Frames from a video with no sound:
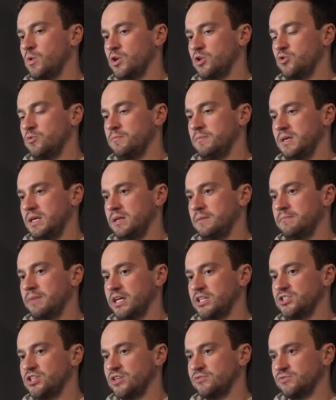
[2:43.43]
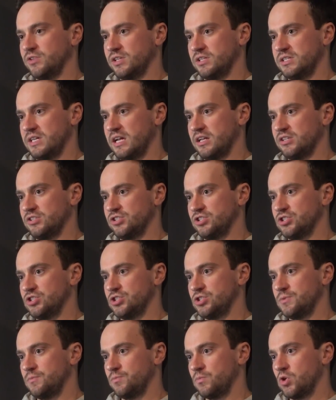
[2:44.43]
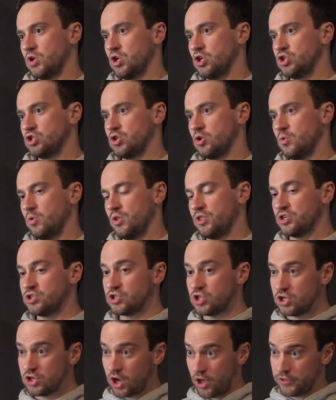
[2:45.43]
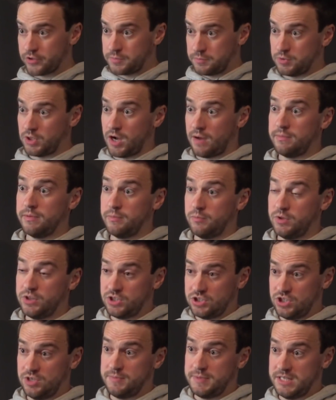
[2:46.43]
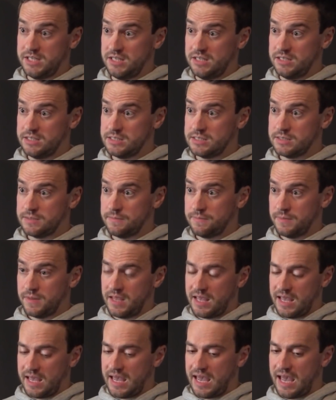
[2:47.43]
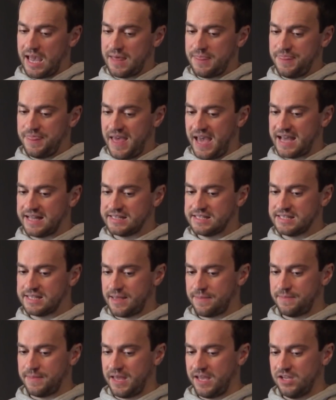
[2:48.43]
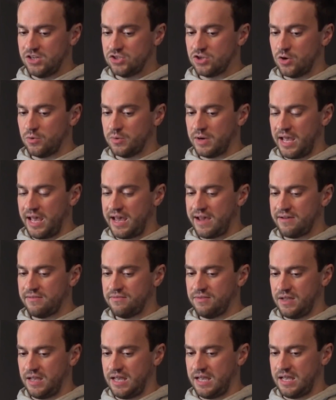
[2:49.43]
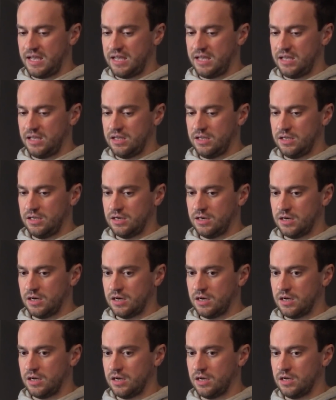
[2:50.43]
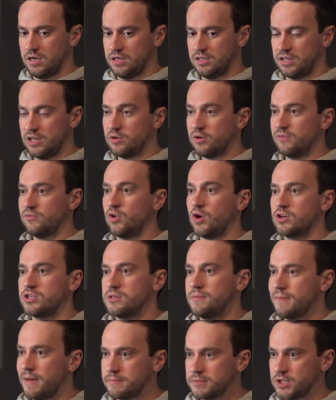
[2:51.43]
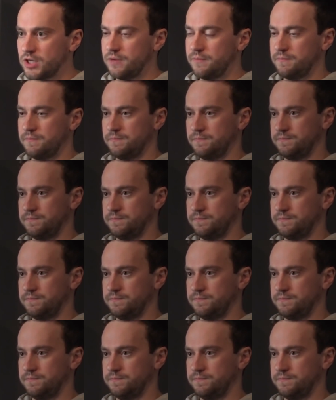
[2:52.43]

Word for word: examples in a catchy and intelligent way. So there's another problem with the GPTs, and that's that they don't have a uh, they don't have long-term memory.